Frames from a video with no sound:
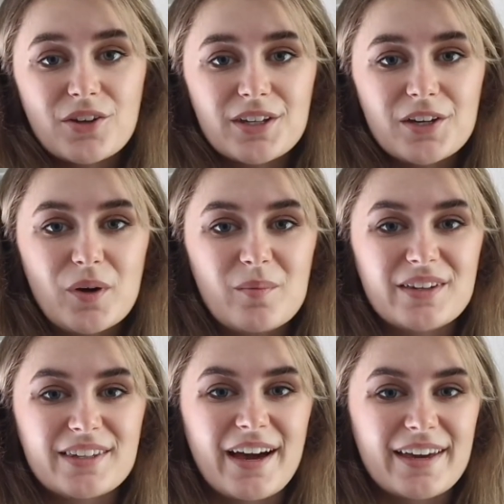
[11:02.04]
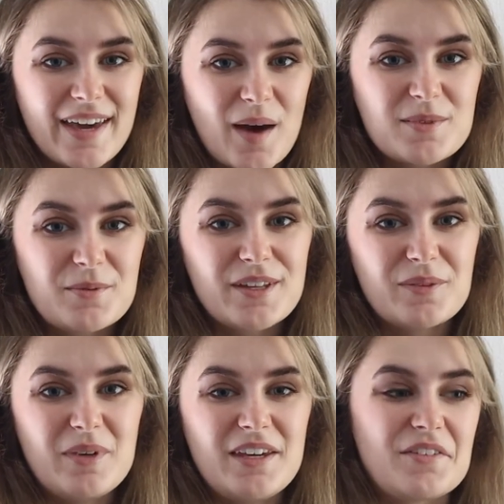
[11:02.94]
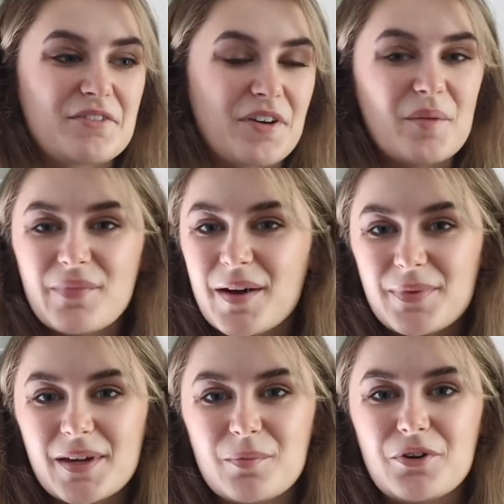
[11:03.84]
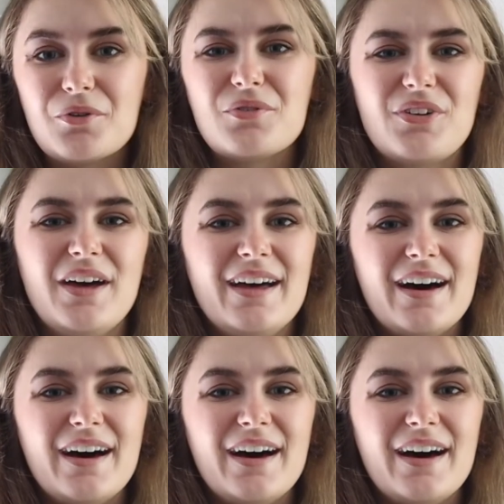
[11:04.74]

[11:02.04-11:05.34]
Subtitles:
all the equipment that I kept with me from my big move.